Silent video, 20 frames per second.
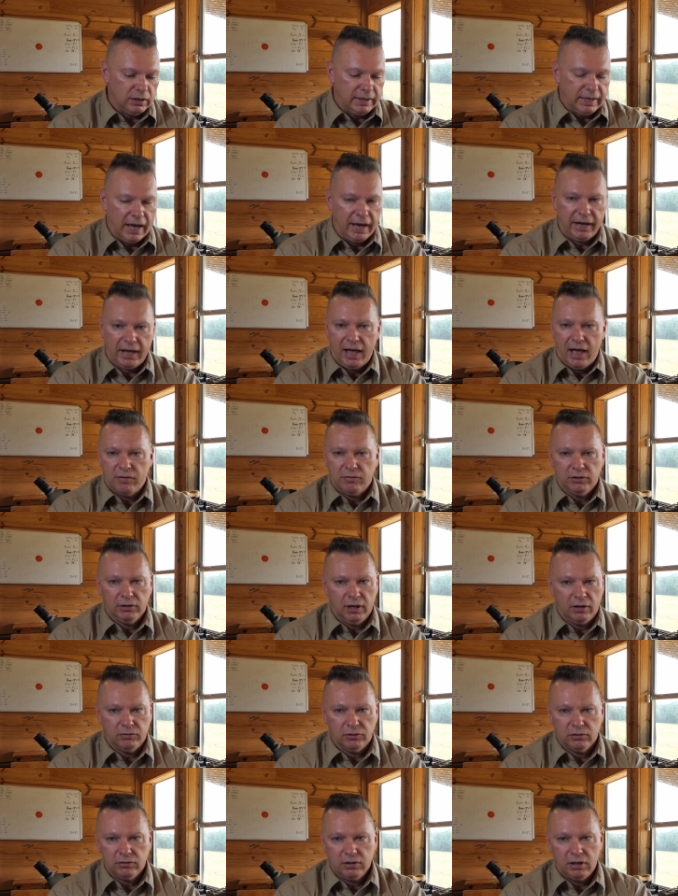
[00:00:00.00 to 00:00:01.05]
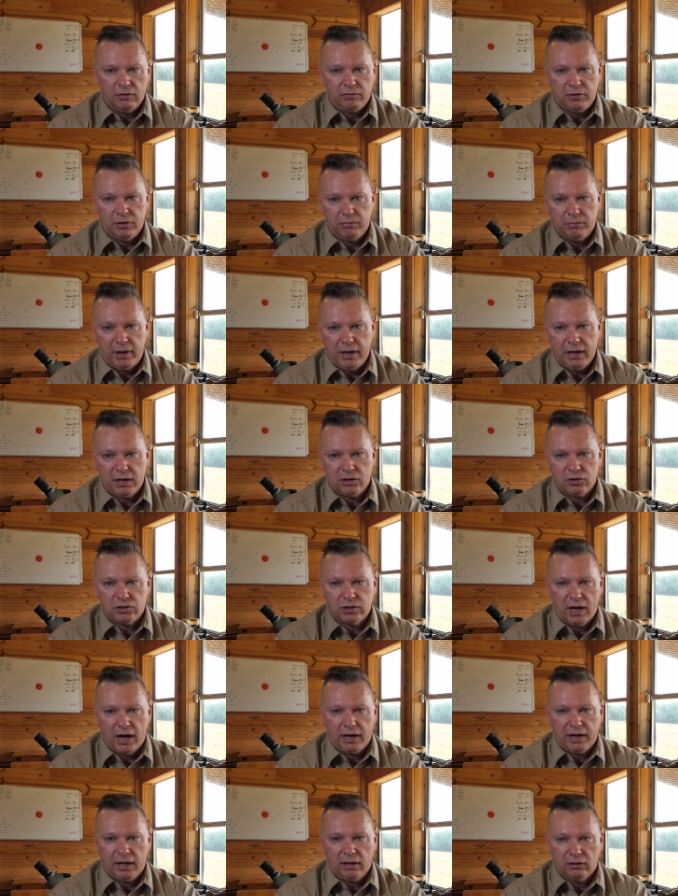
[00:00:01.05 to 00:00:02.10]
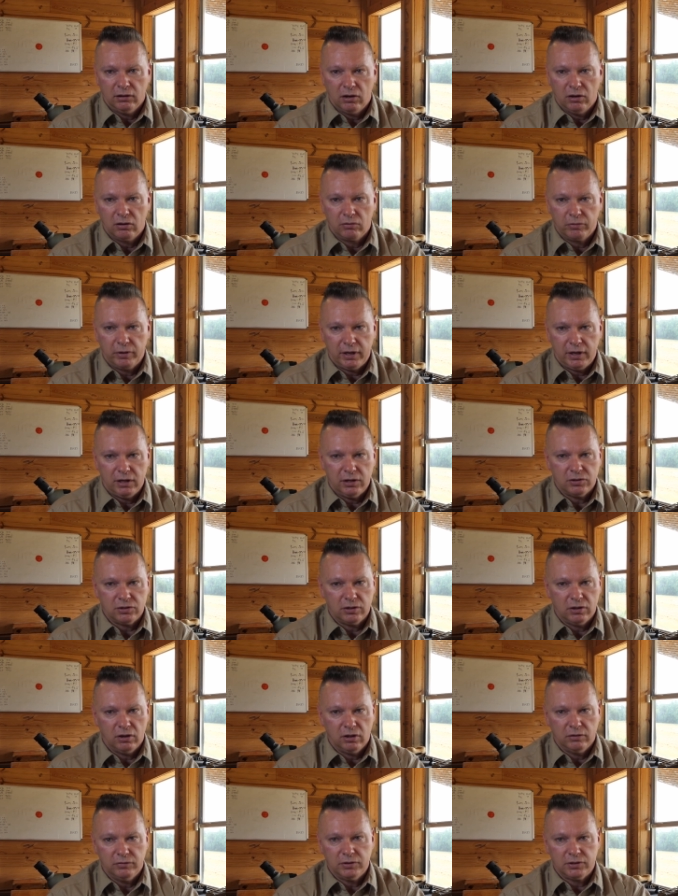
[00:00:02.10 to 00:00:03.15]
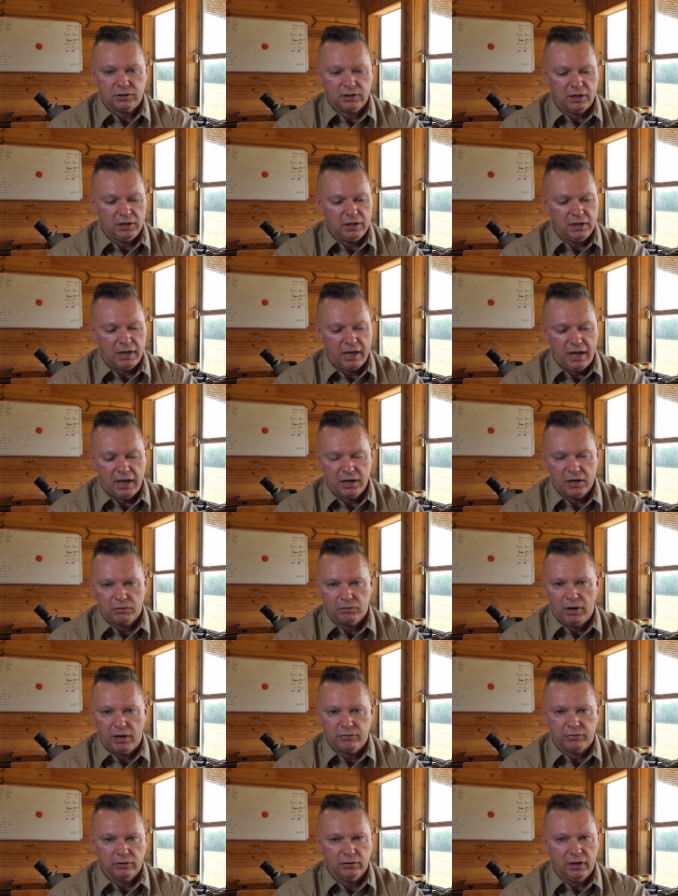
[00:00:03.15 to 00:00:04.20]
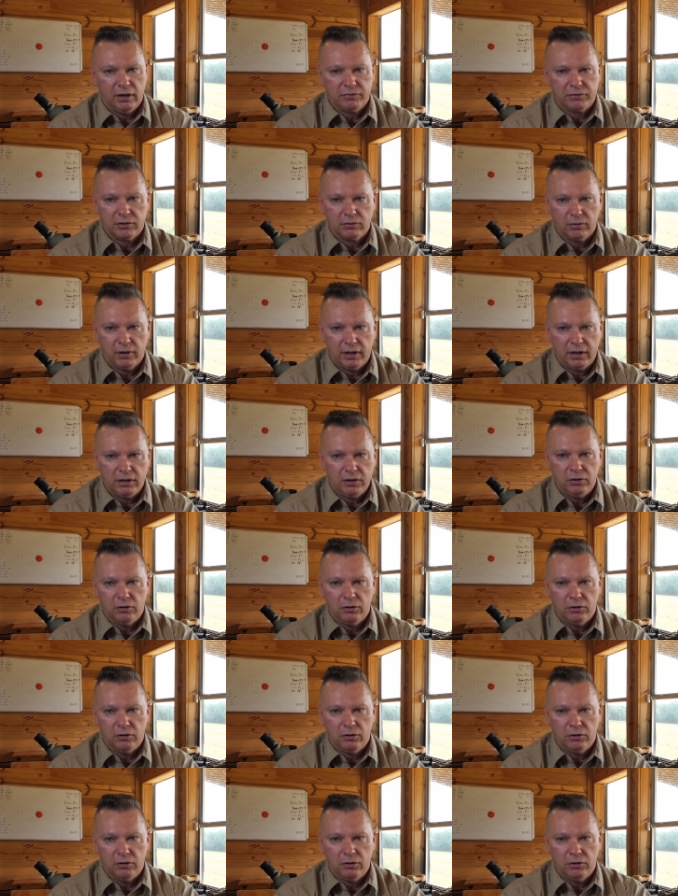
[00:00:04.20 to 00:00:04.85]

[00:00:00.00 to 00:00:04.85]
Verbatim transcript: Gotta have a level. If you make a shot at long range and all of a sudden you cant your rifle left or right,